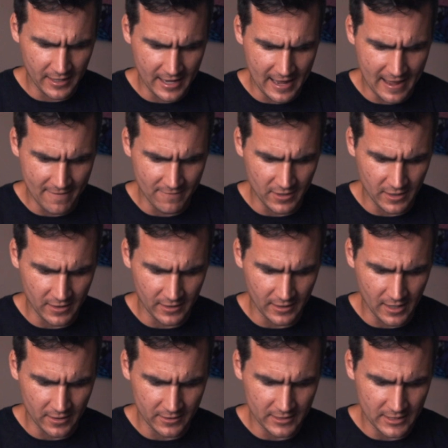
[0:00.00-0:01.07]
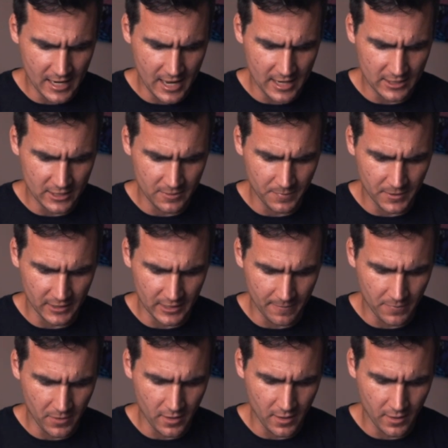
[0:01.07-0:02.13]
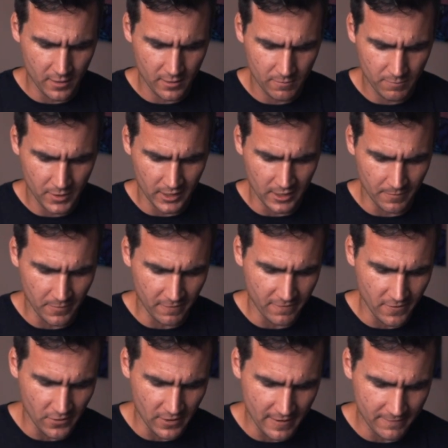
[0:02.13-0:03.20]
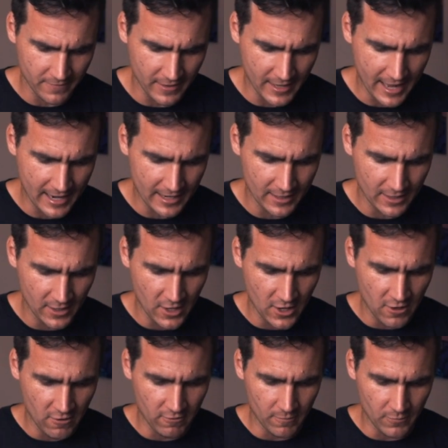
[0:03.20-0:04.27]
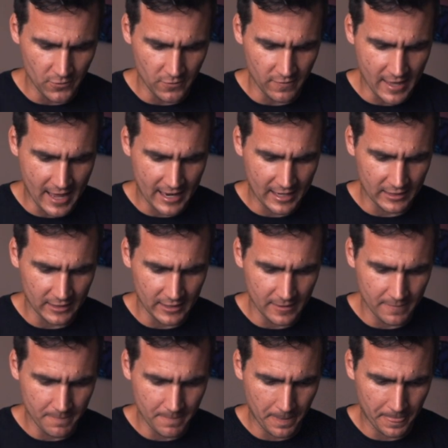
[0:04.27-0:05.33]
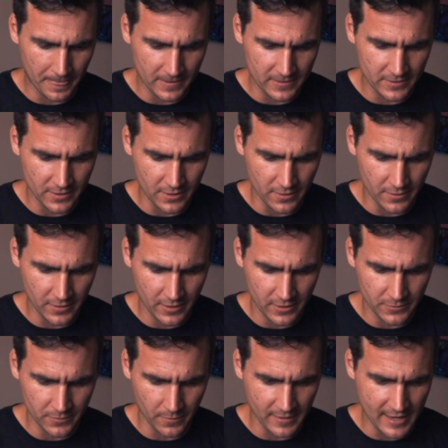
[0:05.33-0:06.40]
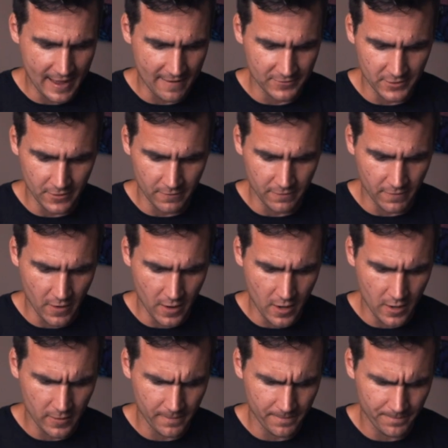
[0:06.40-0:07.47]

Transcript: I have anything else. Yeah, I just picked up the phone after that. Remove that clip. So here's what we have so far.